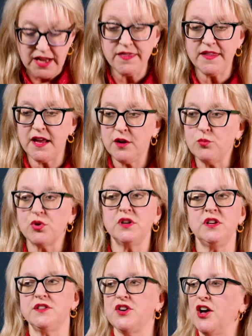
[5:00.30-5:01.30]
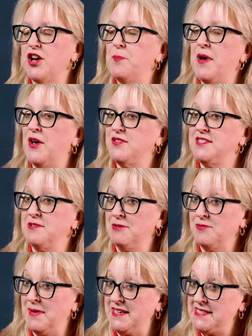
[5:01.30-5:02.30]
and then we're going to talk about some
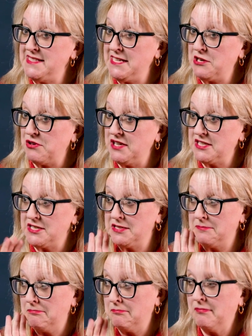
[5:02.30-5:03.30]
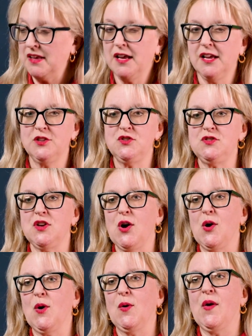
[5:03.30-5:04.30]
of my secrets.
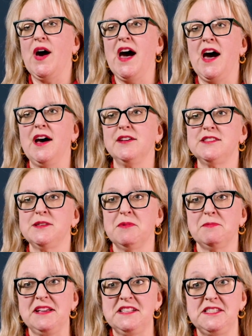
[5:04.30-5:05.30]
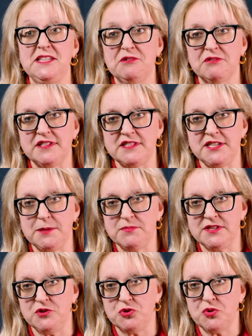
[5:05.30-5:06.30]
So some of my secret
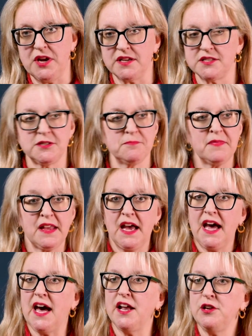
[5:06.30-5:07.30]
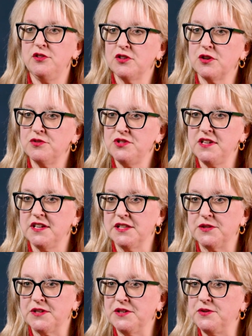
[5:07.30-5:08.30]
tips and tricks. How do you negotiate a
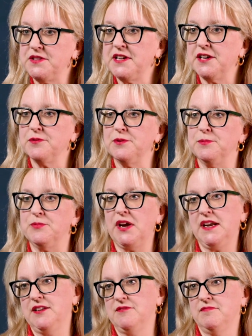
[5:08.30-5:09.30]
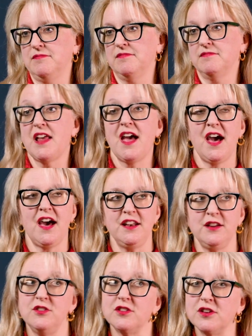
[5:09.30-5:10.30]
lower hotel room rate? How do
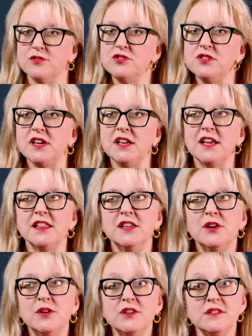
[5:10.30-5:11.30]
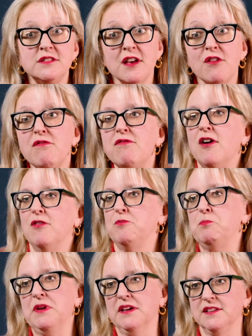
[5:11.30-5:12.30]
you negotiate a lower cell
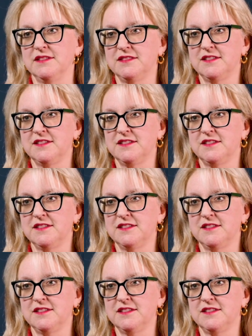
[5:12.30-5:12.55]
phone bill?